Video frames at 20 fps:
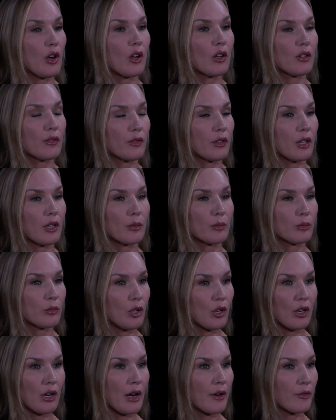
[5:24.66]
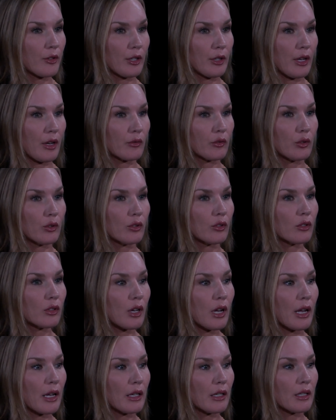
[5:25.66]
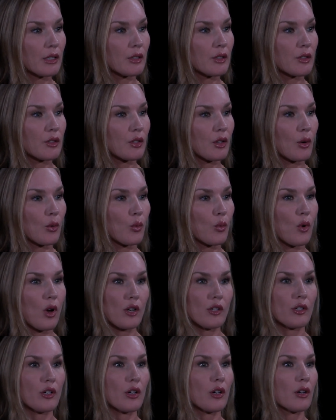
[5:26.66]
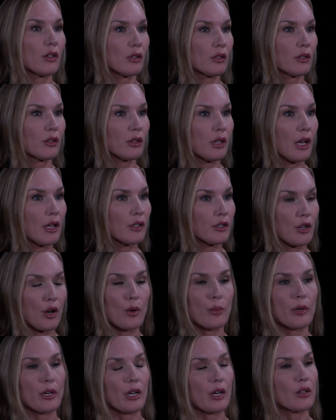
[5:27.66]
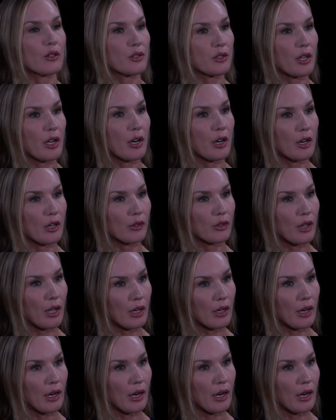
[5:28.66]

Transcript: all of them on every level, and it's a wonder that nobody else got hurt that